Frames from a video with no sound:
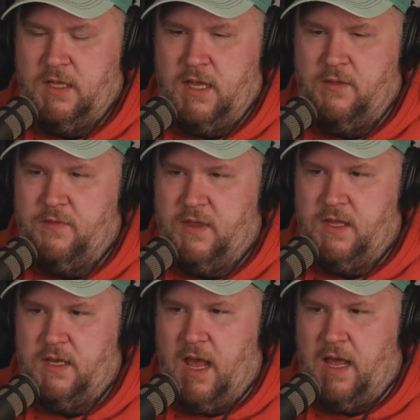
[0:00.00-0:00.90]
And
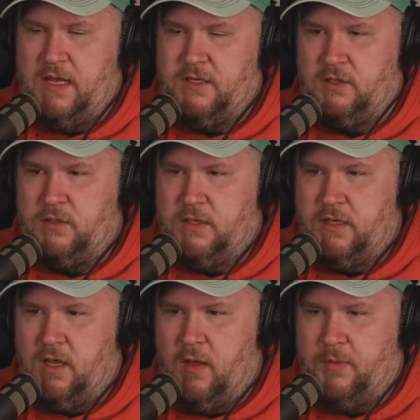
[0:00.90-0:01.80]
then I had to look it
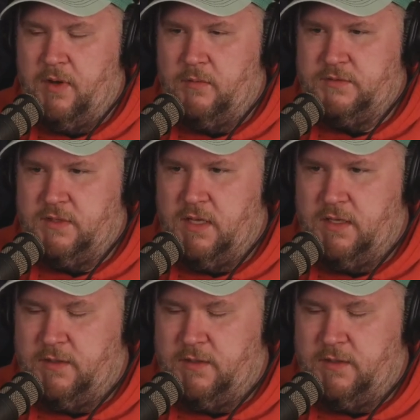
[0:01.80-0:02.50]
up and I was like,